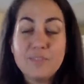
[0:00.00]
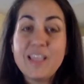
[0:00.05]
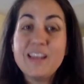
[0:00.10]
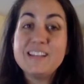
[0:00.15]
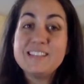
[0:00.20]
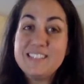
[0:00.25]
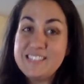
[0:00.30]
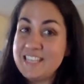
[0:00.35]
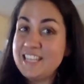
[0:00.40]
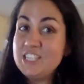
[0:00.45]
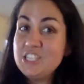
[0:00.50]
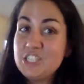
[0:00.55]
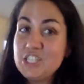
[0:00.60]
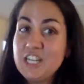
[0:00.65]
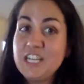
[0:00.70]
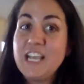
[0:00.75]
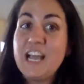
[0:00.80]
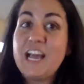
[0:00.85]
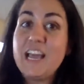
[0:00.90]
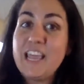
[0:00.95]
And
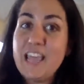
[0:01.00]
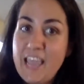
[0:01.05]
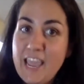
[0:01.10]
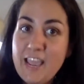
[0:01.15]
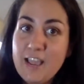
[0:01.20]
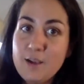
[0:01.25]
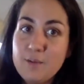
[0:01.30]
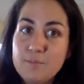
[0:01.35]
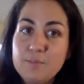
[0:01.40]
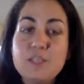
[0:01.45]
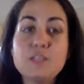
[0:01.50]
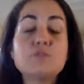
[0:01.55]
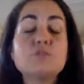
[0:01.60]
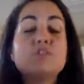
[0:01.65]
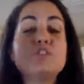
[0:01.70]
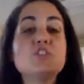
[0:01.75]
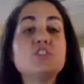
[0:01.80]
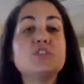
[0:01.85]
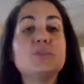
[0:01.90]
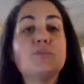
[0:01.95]
essentially I am. This
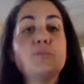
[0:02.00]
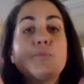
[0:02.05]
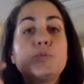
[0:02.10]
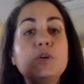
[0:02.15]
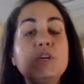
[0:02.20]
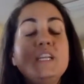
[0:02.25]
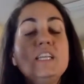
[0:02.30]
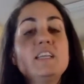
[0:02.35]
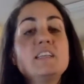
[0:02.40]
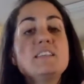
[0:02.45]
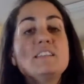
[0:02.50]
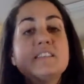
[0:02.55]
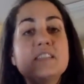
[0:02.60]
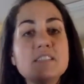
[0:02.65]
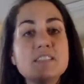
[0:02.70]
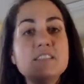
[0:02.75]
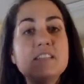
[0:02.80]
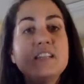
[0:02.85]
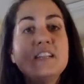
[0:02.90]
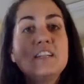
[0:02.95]
was just a
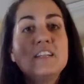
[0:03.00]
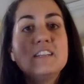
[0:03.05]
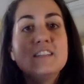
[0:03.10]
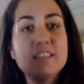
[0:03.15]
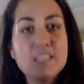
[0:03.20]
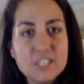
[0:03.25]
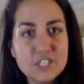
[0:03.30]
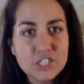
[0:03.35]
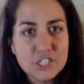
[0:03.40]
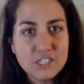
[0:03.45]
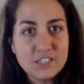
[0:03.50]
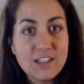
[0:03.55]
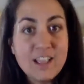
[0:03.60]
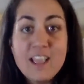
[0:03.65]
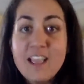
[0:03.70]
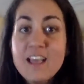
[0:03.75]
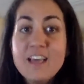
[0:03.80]
pre-existing condition